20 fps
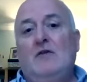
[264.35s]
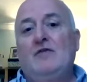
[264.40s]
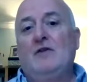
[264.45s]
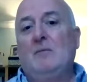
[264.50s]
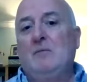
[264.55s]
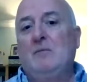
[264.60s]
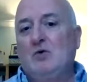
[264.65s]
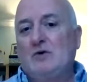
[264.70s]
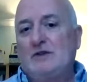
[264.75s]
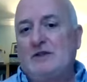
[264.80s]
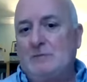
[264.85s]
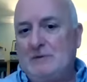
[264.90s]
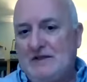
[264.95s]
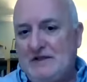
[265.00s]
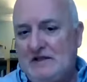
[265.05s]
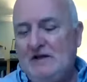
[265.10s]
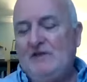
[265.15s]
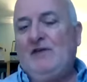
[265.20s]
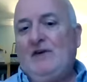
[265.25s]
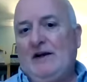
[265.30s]
The more
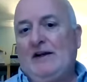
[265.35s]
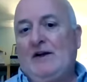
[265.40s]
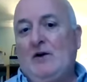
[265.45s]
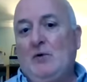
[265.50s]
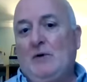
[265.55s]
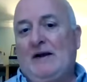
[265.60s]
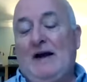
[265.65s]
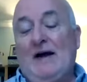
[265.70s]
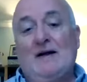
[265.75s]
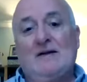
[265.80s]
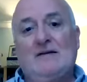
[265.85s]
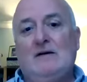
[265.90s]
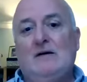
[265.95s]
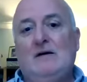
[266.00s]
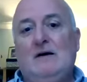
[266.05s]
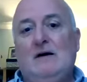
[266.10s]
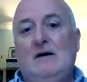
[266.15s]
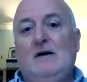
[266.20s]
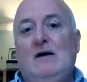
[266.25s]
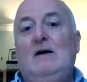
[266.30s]
specific you get,
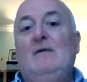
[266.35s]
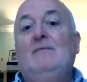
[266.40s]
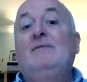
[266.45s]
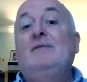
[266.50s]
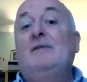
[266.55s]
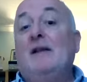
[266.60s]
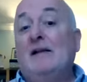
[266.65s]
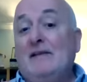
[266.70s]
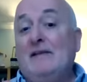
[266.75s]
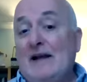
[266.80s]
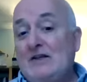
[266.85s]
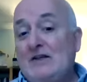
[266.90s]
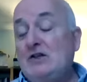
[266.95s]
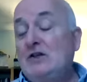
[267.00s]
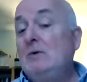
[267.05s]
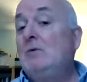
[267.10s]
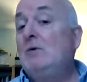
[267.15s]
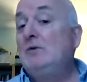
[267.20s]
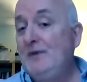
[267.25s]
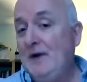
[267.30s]
the
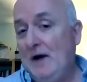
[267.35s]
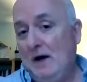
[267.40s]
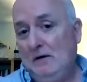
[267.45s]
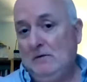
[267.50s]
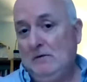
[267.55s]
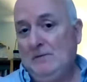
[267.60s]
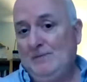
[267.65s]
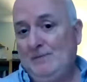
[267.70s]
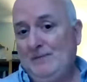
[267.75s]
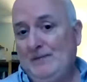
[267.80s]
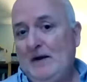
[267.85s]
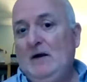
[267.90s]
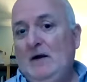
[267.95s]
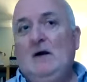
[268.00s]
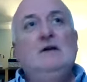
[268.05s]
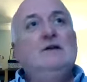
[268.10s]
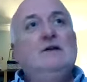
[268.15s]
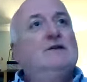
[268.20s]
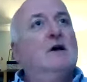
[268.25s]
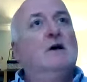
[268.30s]
less you will know.
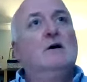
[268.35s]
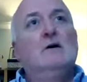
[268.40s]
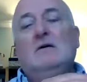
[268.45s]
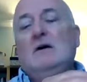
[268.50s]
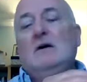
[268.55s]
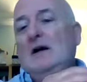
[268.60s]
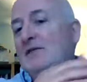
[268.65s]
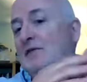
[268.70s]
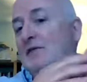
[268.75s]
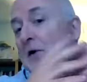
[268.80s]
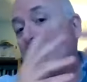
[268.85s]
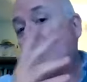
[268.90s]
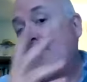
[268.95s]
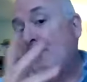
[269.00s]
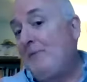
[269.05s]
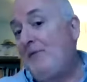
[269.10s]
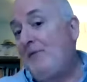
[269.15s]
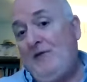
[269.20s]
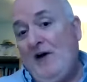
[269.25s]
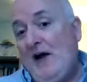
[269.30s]
So if you have
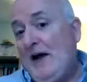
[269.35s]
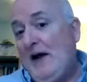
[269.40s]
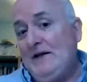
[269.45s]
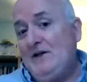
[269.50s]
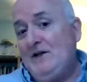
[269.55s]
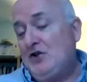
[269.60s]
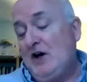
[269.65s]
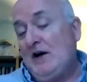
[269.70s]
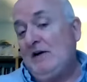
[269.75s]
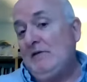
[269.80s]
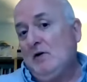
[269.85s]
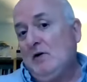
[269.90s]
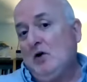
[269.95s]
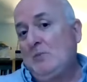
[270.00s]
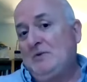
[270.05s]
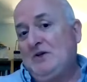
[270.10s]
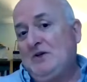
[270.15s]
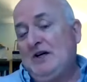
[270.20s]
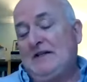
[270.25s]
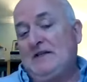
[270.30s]
a fairly general
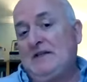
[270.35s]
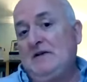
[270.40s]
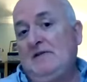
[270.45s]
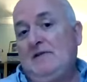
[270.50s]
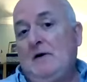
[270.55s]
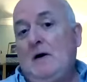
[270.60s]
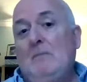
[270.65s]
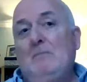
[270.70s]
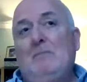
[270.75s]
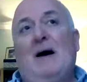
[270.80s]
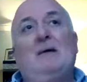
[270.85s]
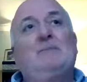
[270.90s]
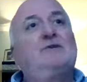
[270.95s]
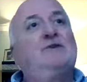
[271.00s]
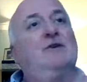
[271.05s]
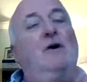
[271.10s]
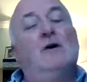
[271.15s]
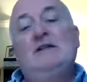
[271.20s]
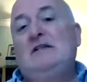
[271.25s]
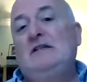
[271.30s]
objective,
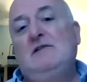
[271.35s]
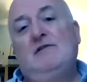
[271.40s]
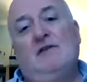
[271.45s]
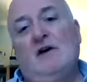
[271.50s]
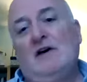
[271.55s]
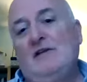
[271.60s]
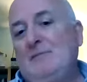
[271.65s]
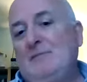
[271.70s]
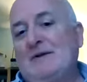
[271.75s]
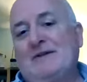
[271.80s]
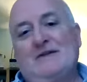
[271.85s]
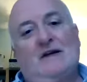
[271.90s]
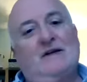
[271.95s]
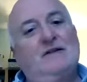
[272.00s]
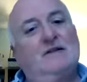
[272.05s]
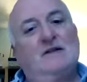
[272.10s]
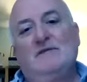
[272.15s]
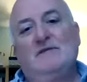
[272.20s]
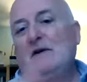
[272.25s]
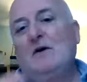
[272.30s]
perhaps
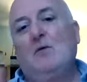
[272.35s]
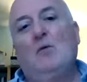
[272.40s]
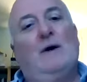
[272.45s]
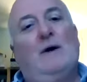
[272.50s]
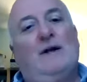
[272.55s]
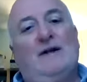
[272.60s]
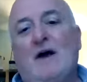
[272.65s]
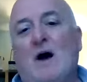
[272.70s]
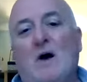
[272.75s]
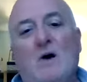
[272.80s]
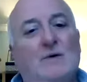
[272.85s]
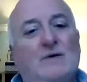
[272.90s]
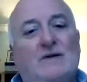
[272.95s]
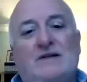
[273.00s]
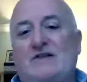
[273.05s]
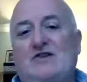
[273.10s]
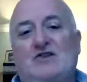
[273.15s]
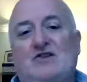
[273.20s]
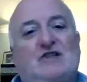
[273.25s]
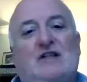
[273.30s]
95% of it we know.
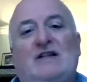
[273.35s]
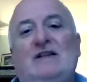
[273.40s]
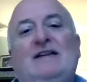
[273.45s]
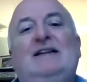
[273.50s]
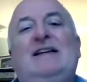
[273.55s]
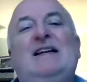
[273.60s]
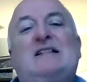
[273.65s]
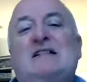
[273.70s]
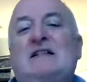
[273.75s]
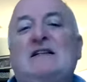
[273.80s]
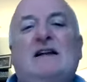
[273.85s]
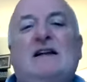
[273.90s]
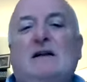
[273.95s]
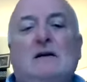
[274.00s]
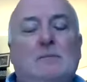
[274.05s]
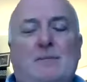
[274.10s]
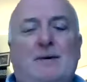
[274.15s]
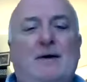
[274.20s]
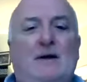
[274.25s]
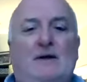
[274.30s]
There's just this
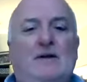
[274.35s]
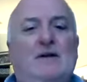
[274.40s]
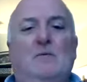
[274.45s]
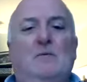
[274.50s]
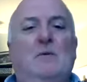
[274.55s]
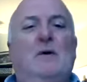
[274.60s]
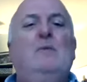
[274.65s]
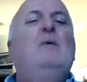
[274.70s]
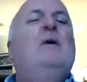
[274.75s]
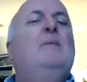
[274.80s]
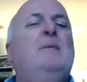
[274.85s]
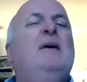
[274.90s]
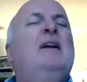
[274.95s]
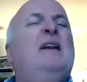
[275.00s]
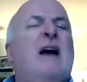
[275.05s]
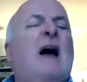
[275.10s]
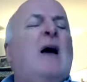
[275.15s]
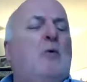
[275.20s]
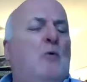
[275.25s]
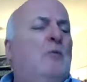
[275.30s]
little bit that we would be
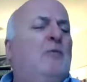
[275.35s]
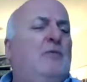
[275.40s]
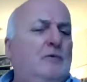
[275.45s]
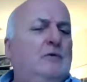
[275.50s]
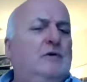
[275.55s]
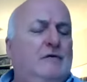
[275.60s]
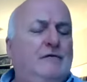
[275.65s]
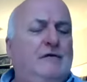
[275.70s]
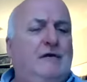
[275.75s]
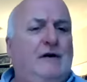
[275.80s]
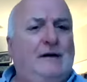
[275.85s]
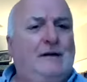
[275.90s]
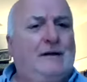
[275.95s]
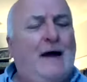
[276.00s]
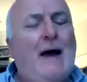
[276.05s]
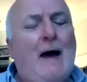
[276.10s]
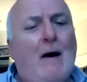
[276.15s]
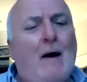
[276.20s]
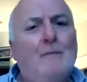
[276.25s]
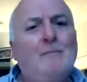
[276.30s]
helpful to
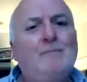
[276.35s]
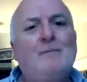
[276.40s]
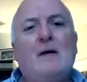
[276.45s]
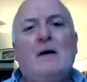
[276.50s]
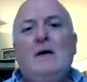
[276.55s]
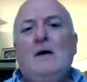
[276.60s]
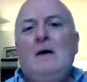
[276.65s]
find out.